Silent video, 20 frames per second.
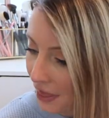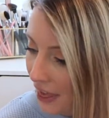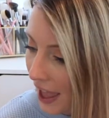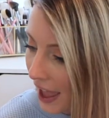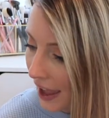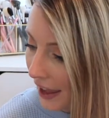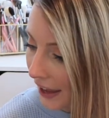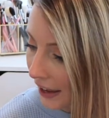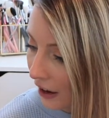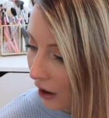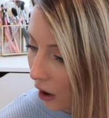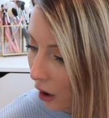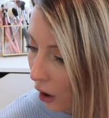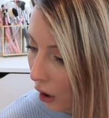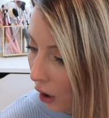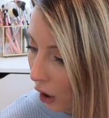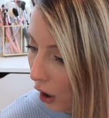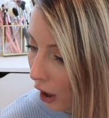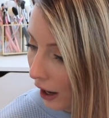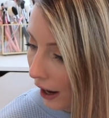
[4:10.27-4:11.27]
They
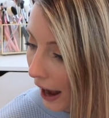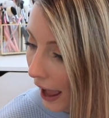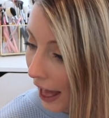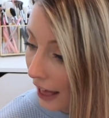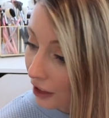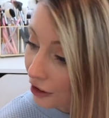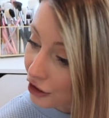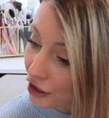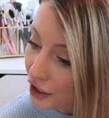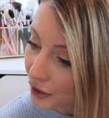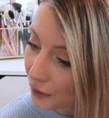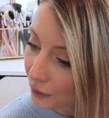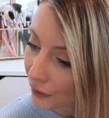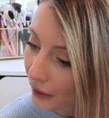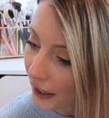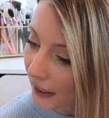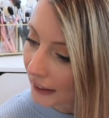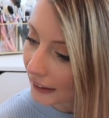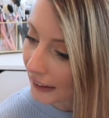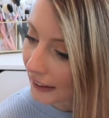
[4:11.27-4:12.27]
are allergy
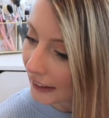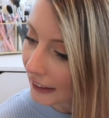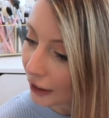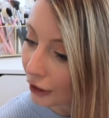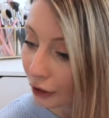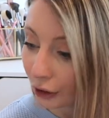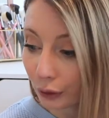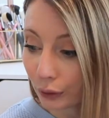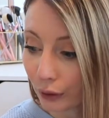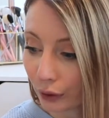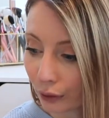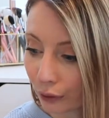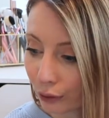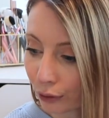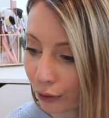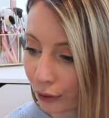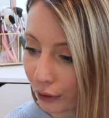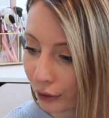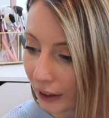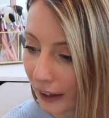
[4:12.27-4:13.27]
friendly,
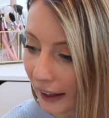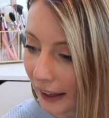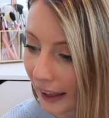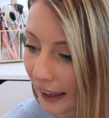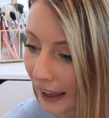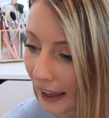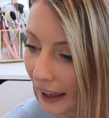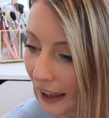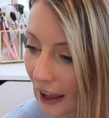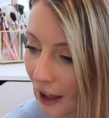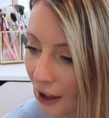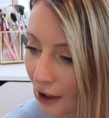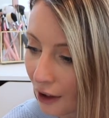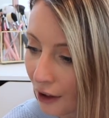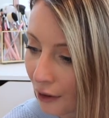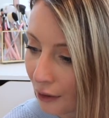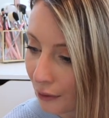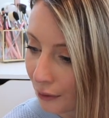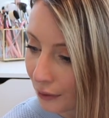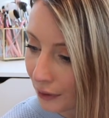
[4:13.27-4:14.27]
gluten-free,
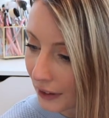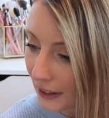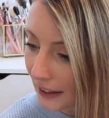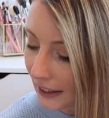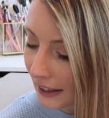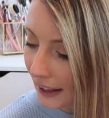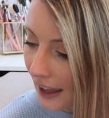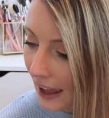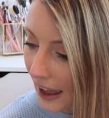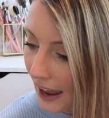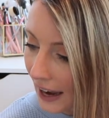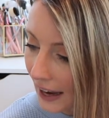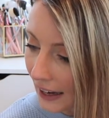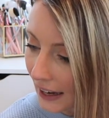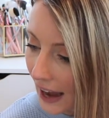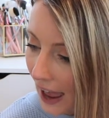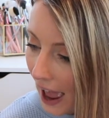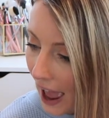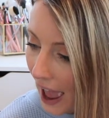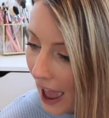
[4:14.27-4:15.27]

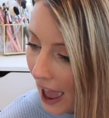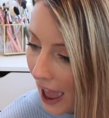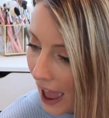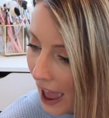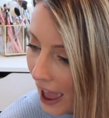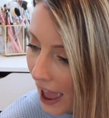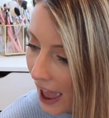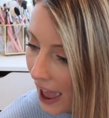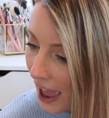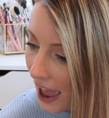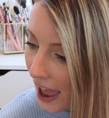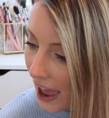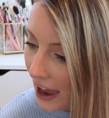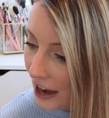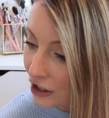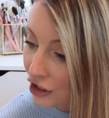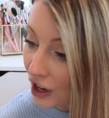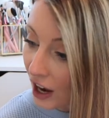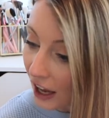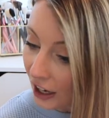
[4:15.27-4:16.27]
vegan,
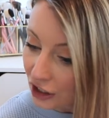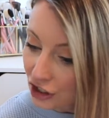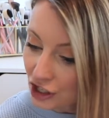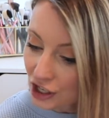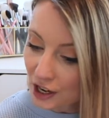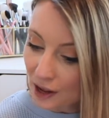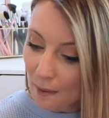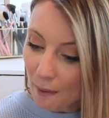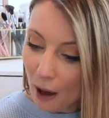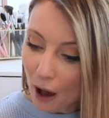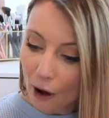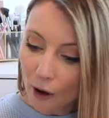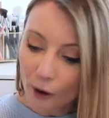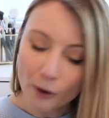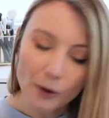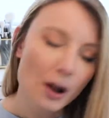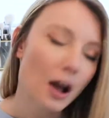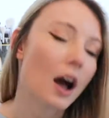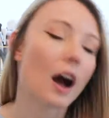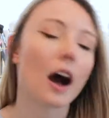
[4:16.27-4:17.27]
and
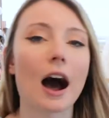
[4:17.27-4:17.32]
non-GMO.